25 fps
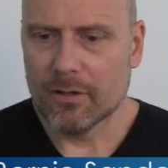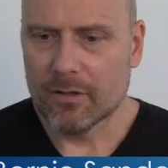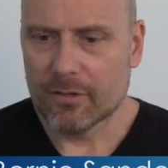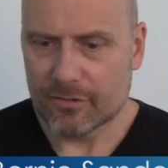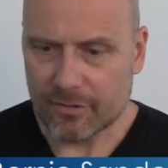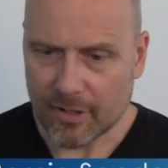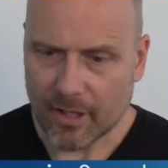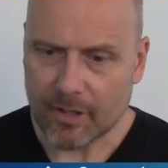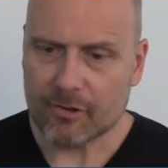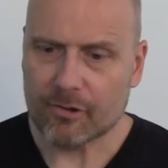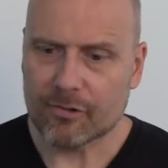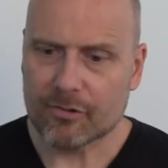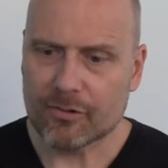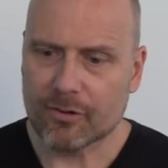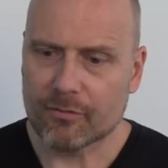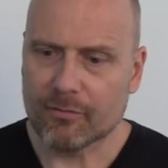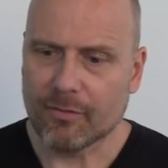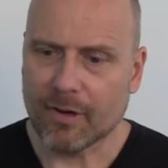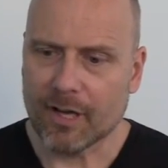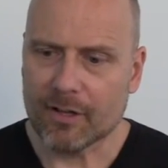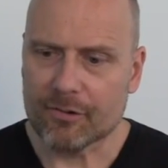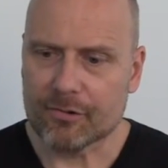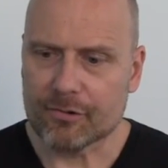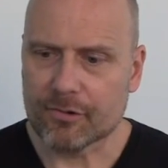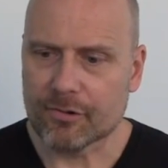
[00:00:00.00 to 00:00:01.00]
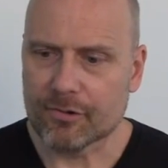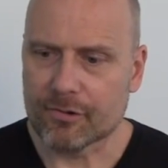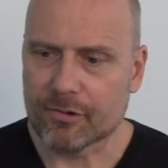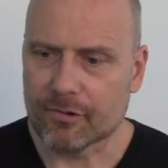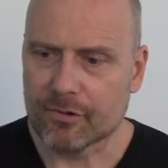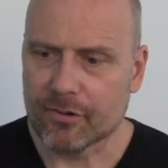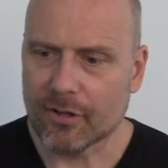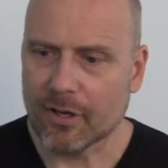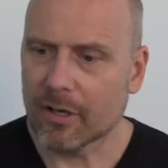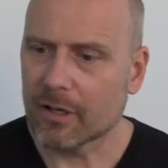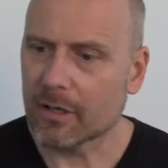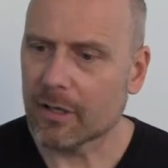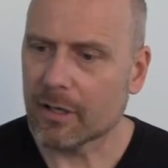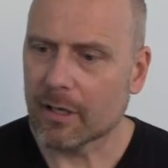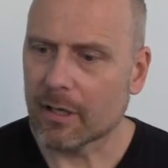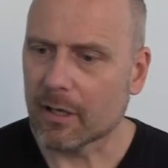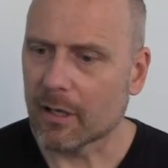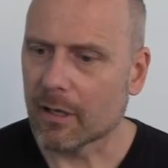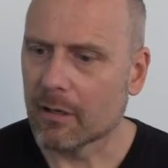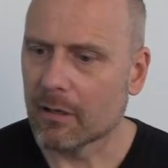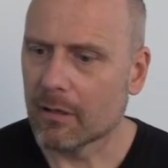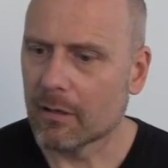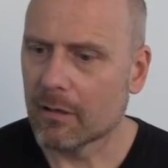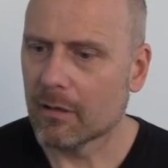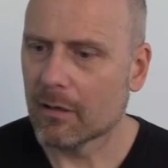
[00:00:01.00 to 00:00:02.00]
Sanders' advisors are
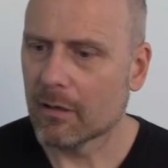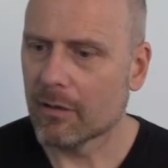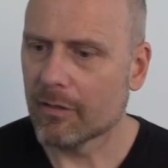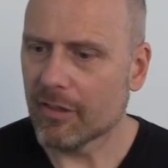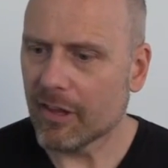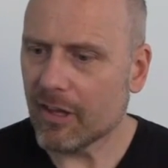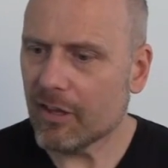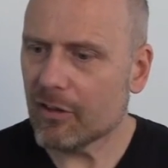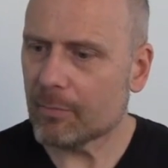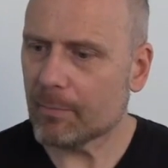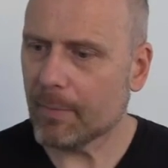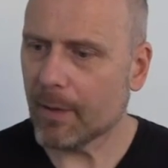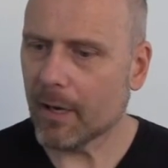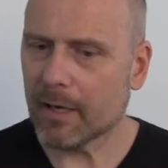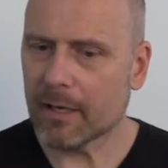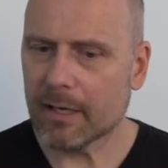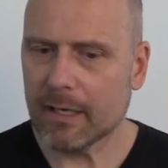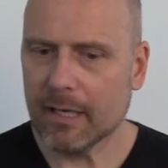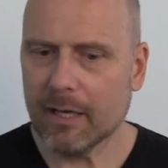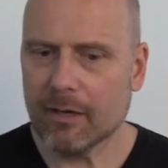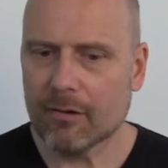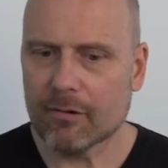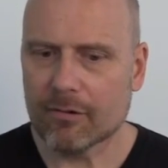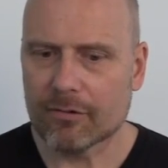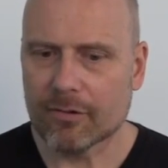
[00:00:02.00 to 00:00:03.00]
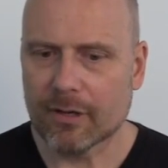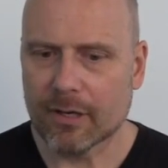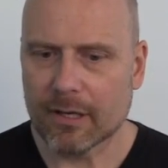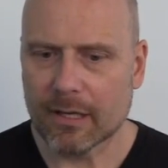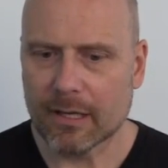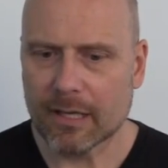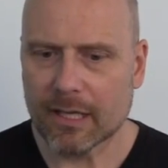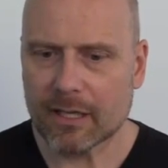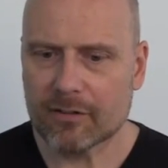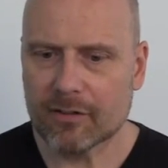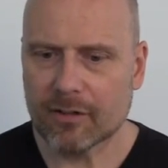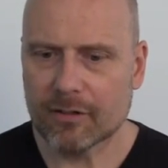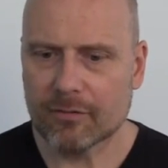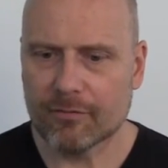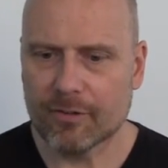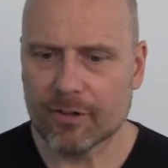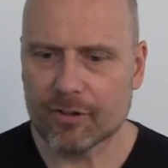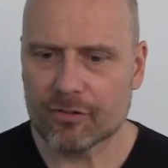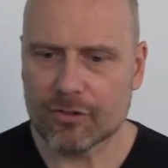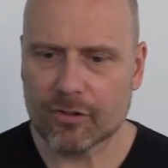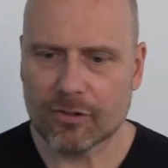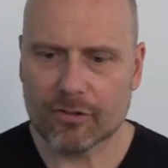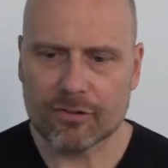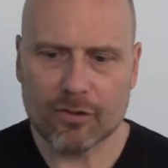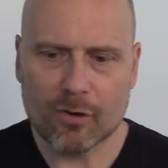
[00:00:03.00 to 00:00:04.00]
targeting these party leaders and elected
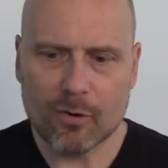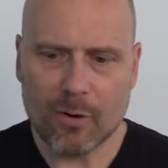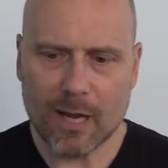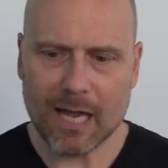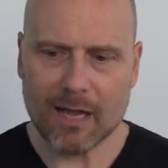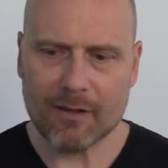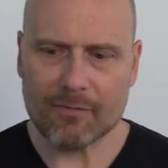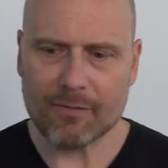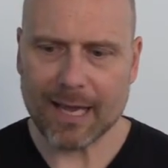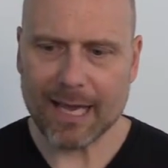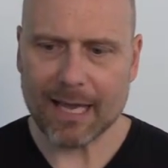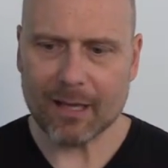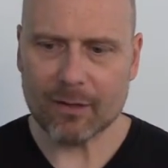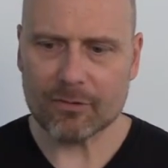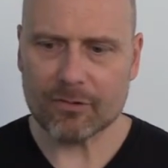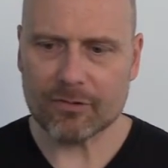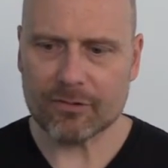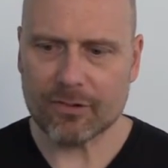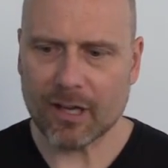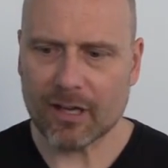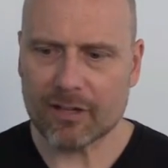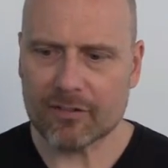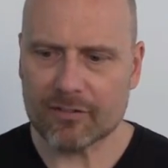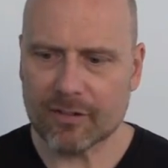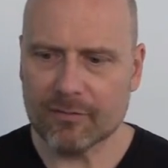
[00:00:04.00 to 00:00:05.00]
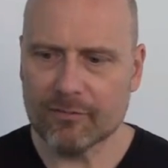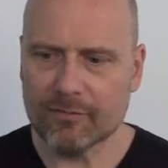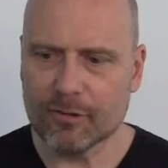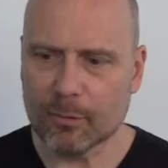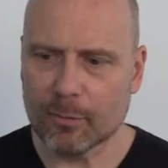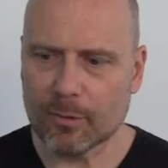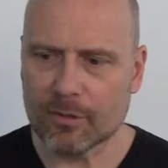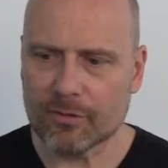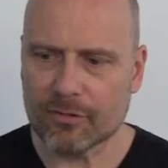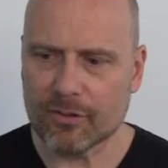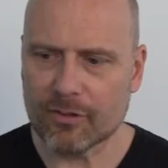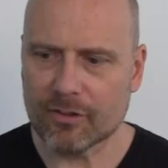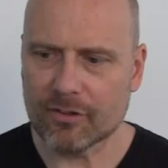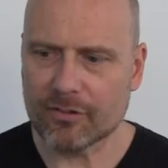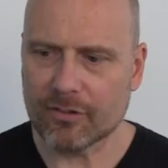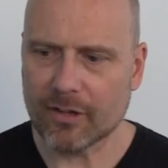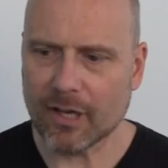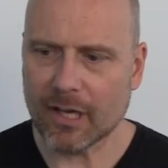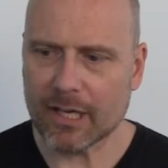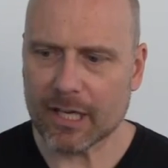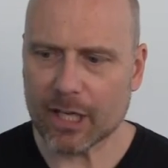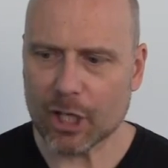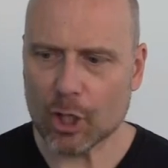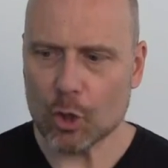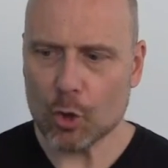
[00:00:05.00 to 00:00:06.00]
officials who have outsized influence in
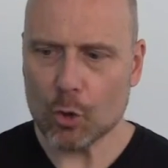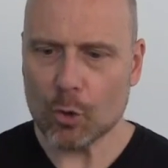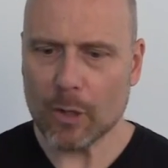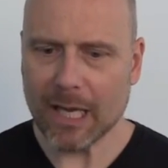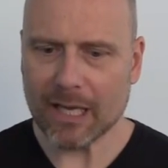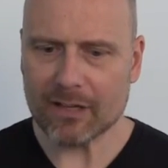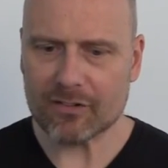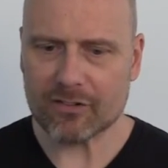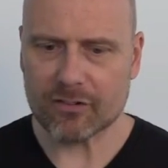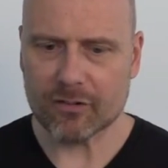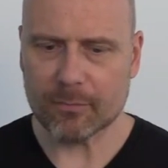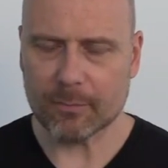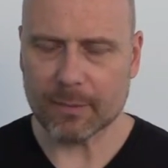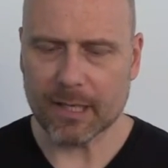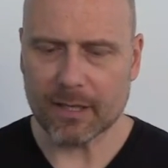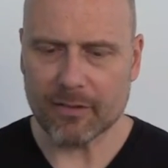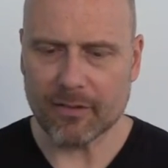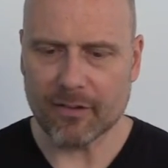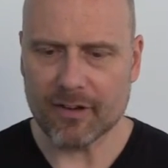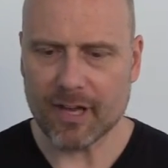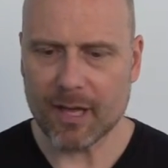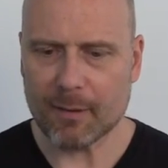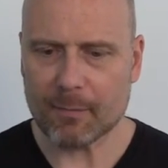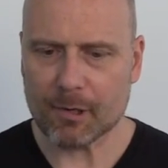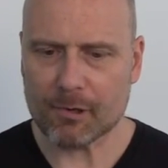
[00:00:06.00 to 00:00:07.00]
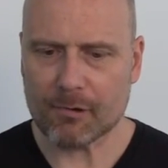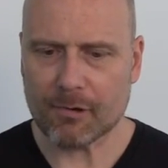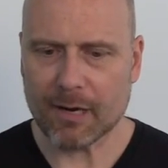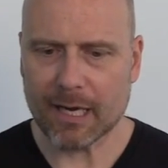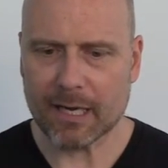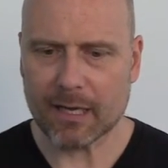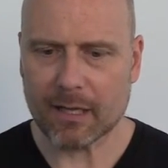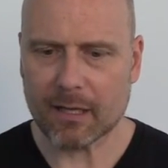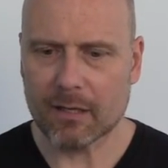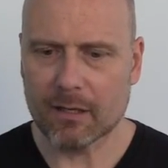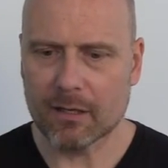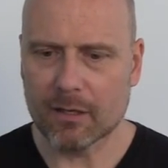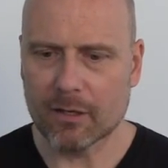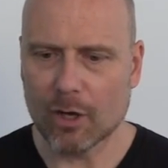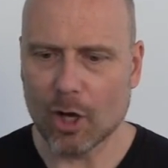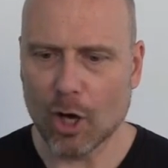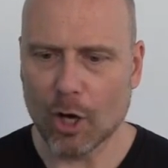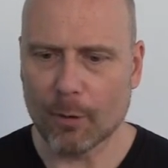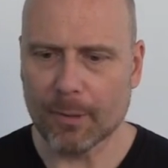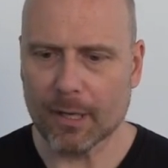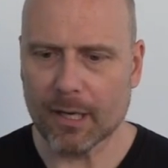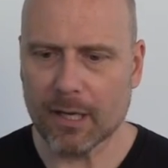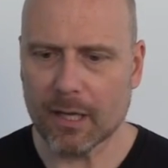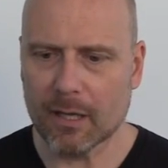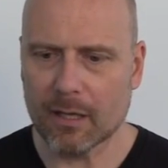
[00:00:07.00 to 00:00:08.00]
deciding who gets to be the Democratic
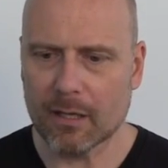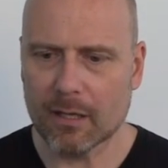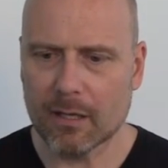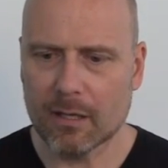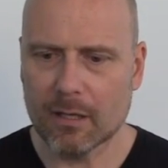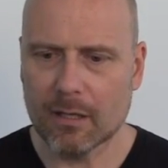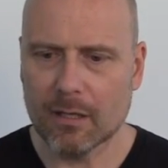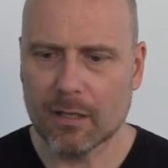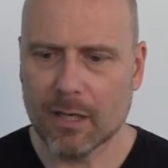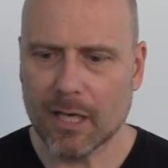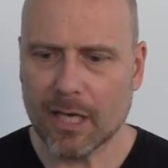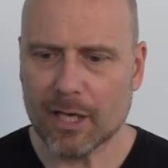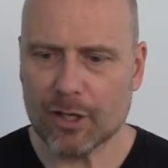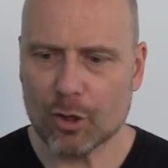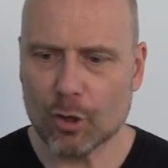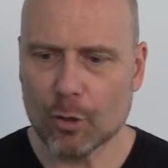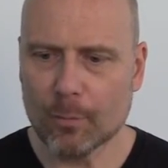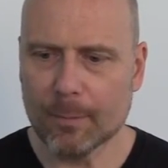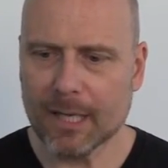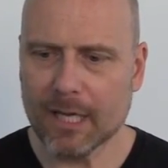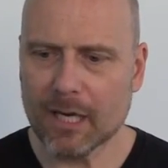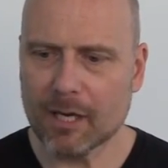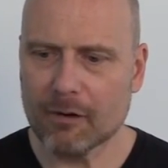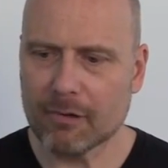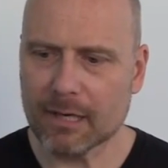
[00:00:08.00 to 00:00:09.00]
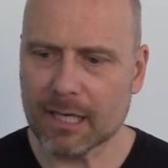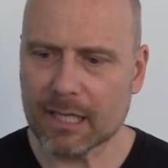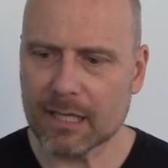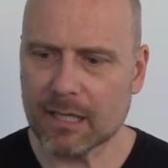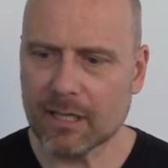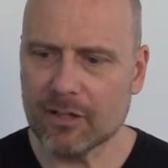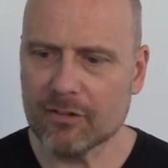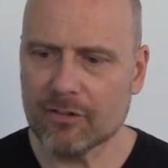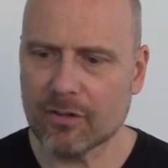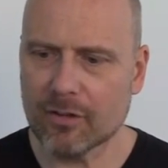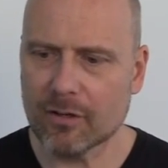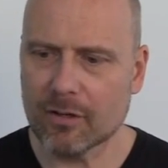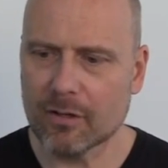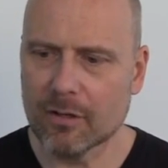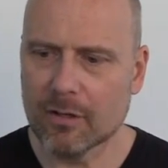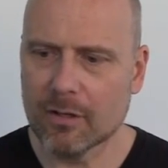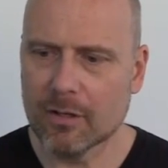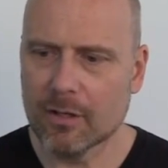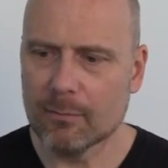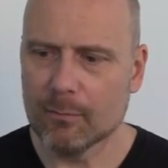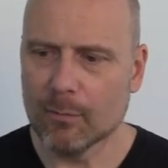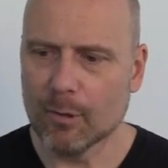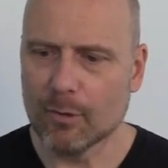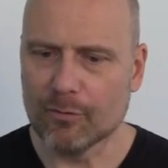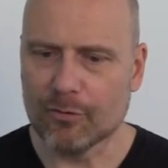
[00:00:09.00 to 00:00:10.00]
nominee, and whom Hillary Clinton
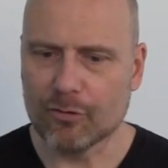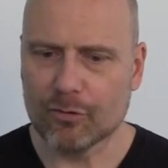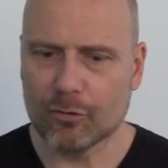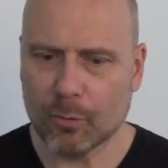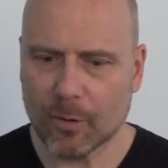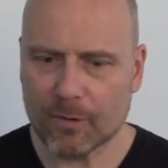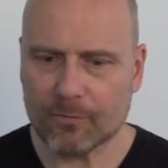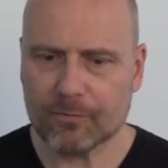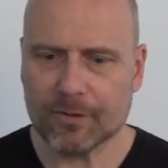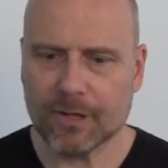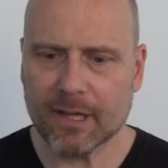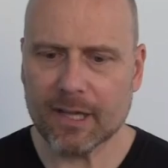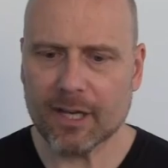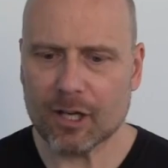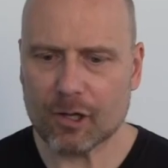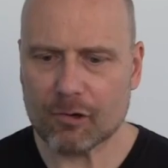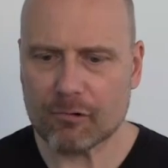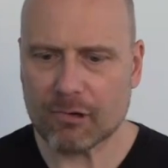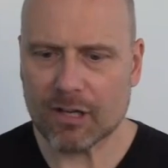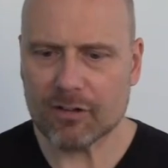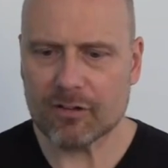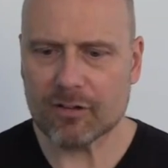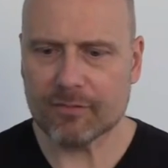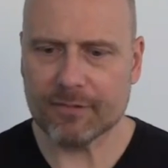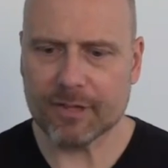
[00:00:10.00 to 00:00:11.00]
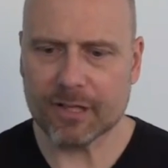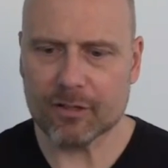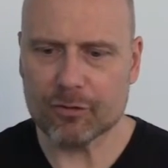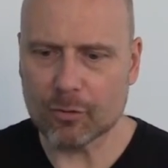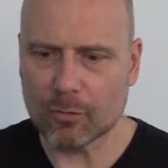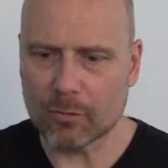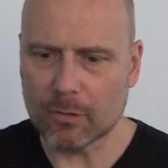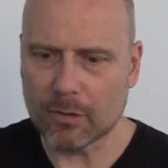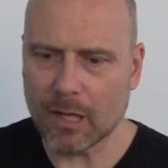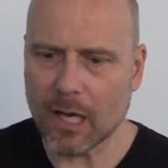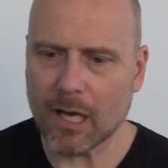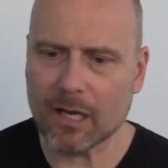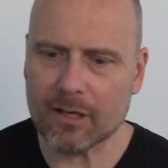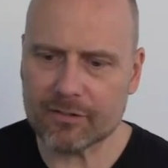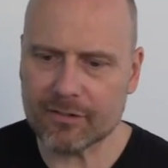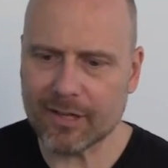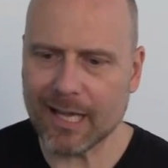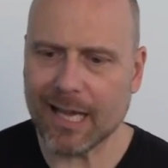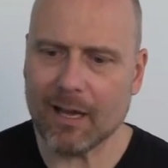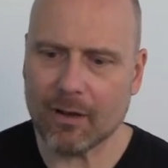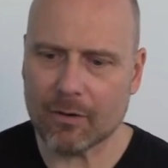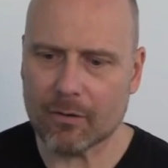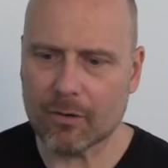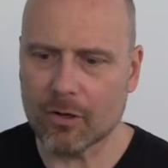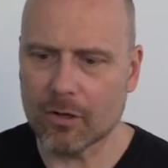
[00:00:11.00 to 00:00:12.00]
moved swiftly and aggressively to lock
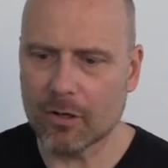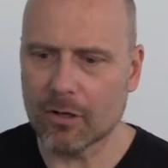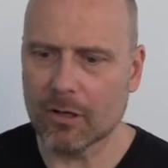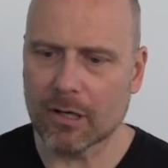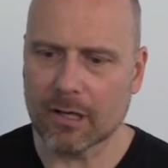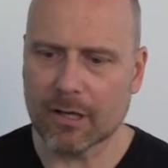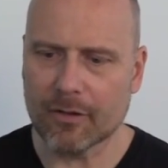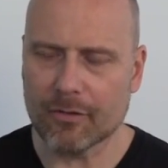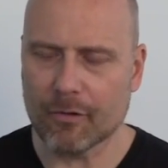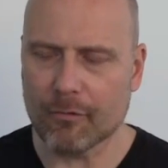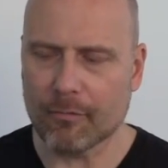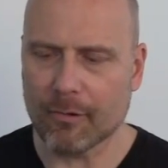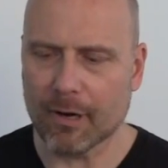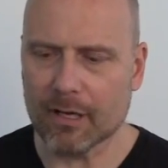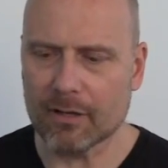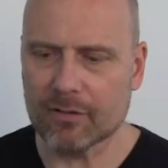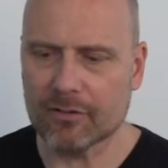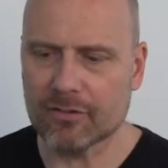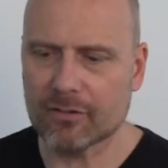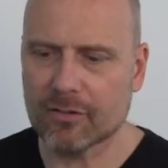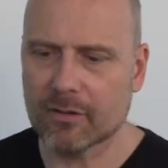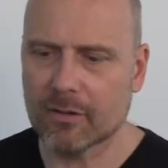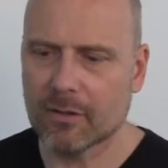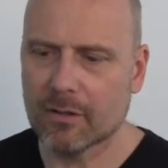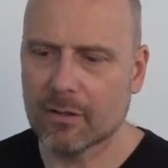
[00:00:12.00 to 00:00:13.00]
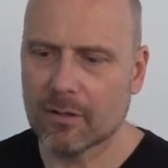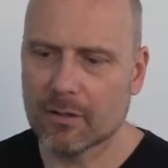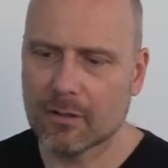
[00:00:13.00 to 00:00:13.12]
down early in the race.